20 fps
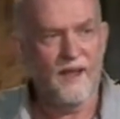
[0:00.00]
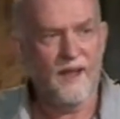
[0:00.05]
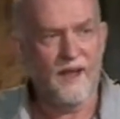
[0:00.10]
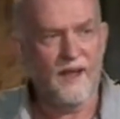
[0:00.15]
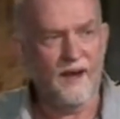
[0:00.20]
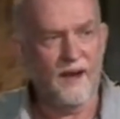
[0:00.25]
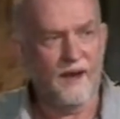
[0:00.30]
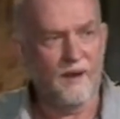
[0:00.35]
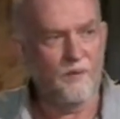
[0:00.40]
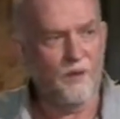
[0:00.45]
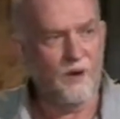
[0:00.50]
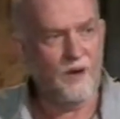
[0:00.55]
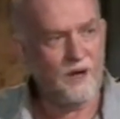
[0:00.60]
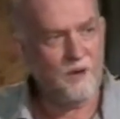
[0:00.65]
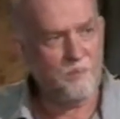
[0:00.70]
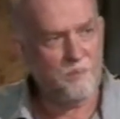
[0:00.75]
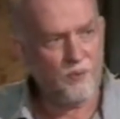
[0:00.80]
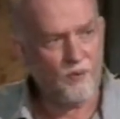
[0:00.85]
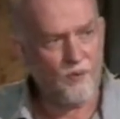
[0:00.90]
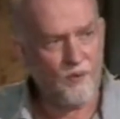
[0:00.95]
And I really
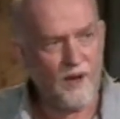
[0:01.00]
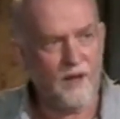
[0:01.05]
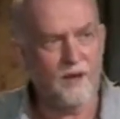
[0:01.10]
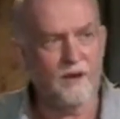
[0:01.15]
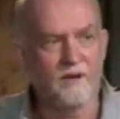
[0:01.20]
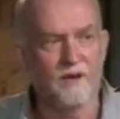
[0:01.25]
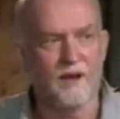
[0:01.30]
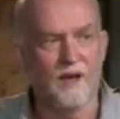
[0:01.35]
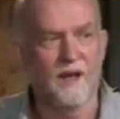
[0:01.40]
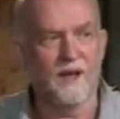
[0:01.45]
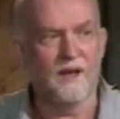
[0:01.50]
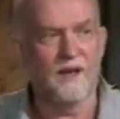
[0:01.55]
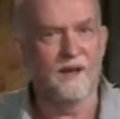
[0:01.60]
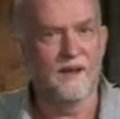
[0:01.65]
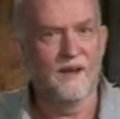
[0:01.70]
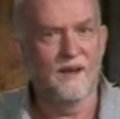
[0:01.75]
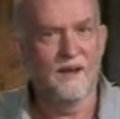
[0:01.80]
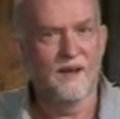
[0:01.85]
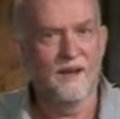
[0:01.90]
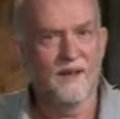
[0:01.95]
pray today
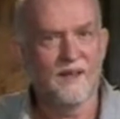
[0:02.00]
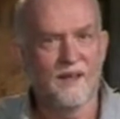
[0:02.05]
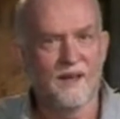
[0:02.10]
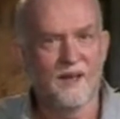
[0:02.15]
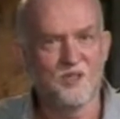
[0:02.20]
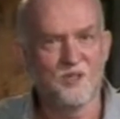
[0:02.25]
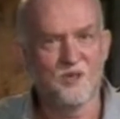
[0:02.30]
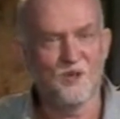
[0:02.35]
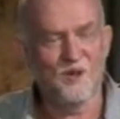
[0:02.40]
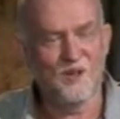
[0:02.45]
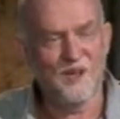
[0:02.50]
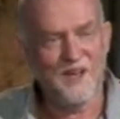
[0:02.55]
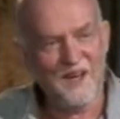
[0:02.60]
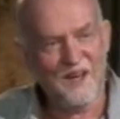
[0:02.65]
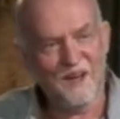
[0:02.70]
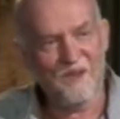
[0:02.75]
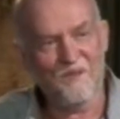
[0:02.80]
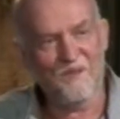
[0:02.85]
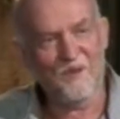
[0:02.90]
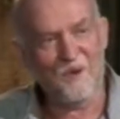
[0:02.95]
that as you
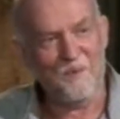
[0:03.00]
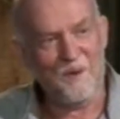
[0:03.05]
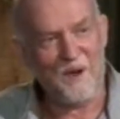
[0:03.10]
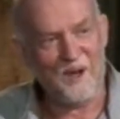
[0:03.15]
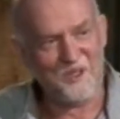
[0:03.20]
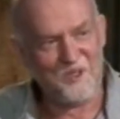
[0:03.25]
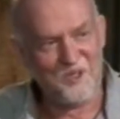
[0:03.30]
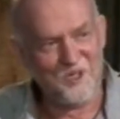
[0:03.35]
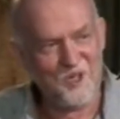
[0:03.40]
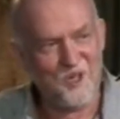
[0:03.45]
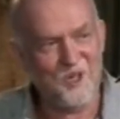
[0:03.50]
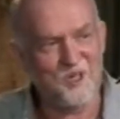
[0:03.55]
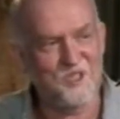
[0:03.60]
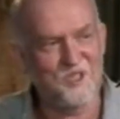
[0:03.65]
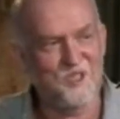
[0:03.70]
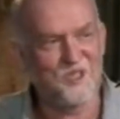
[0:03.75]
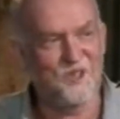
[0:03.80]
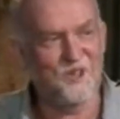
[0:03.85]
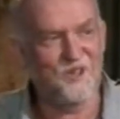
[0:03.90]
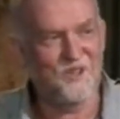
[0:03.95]
leave from our church
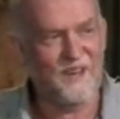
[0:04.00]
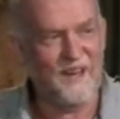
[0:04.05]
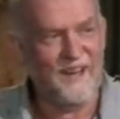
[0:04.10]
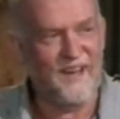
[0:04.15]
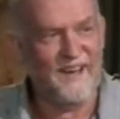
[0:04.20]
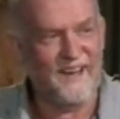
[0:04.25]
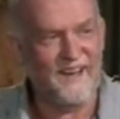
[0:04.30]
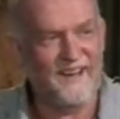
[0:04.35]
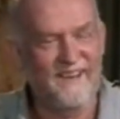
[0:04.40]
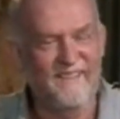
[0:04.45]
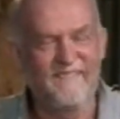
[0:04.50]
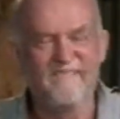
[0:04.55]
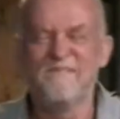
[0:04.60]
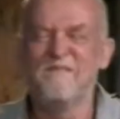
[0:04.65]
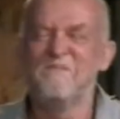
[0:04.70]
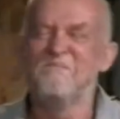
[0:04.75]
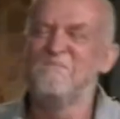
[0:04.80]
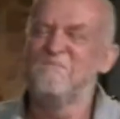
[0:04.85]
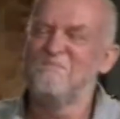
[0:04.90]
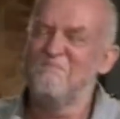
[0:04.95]
today,
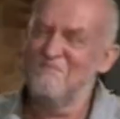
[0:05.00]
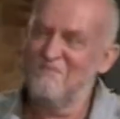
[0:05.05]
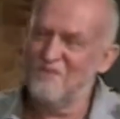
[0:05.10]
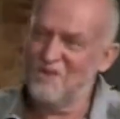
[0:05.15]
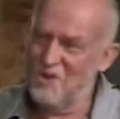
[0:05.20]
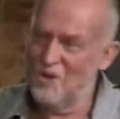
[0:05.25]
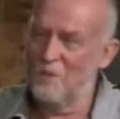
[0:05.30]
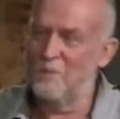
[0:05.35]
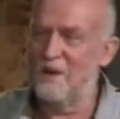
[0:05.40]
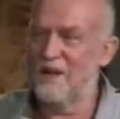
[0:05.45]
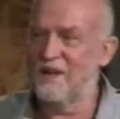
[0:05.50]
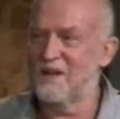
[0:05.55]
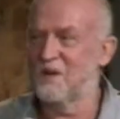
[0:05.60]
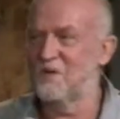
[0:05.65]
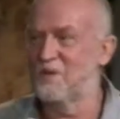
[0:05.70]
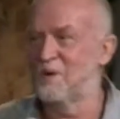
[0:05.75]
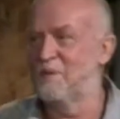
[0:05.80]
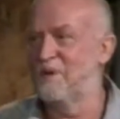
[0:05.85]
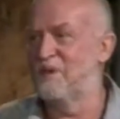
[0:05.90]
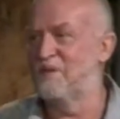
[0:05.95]
your bucket
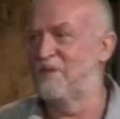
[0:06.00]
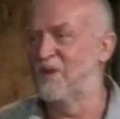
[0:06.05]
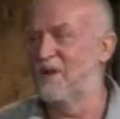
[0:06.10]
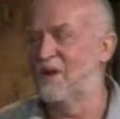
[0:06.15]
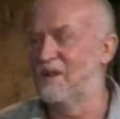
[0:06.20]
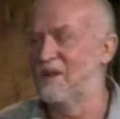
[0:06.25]
will be full.